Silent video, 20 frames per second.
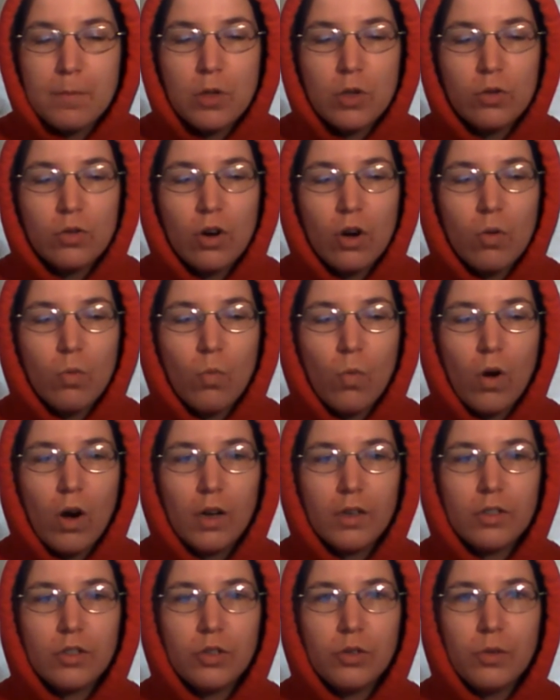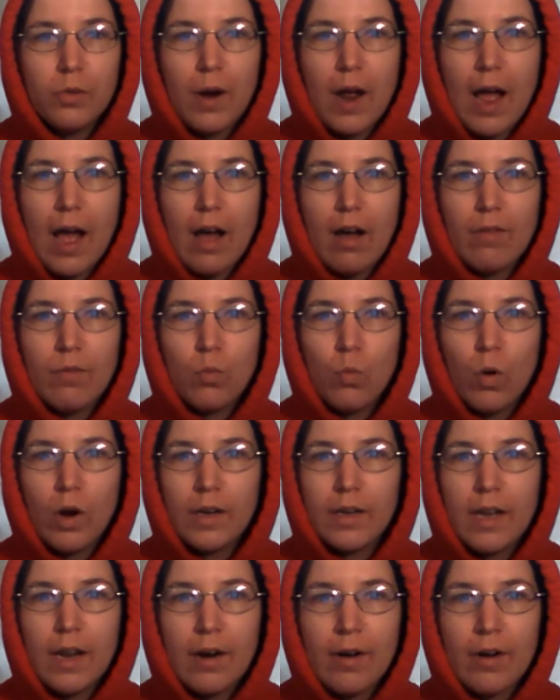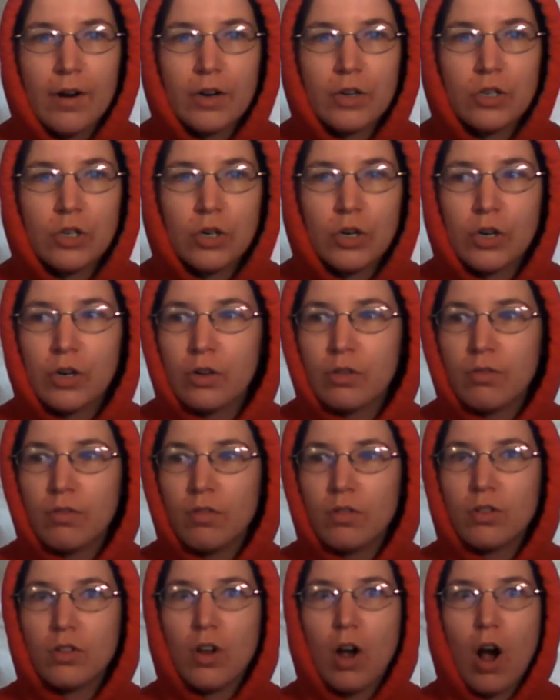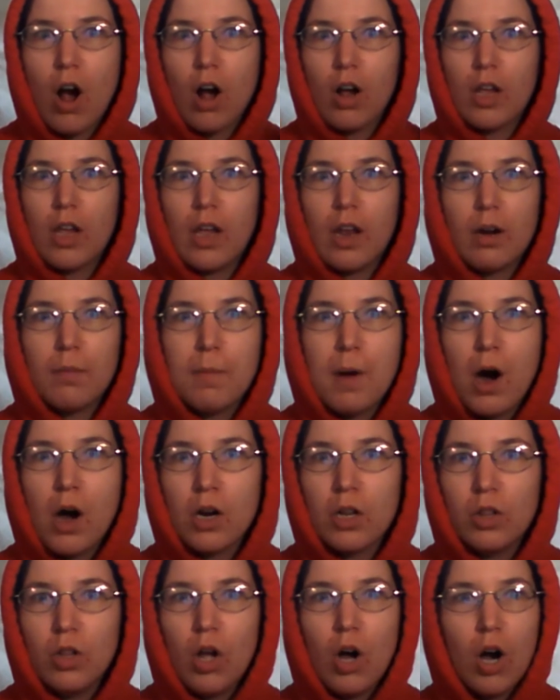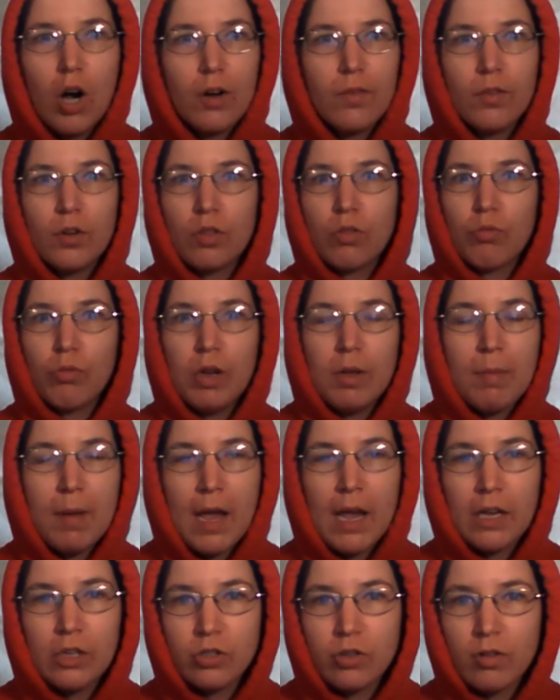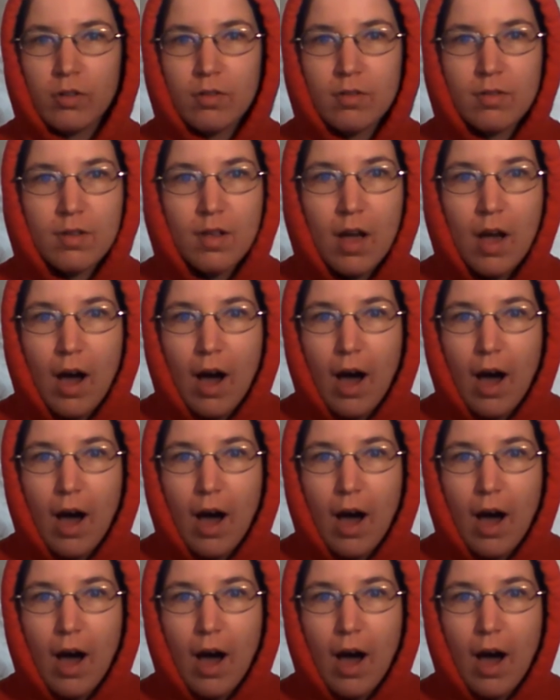You don't want to have one character talking in a monologue for 3 pages.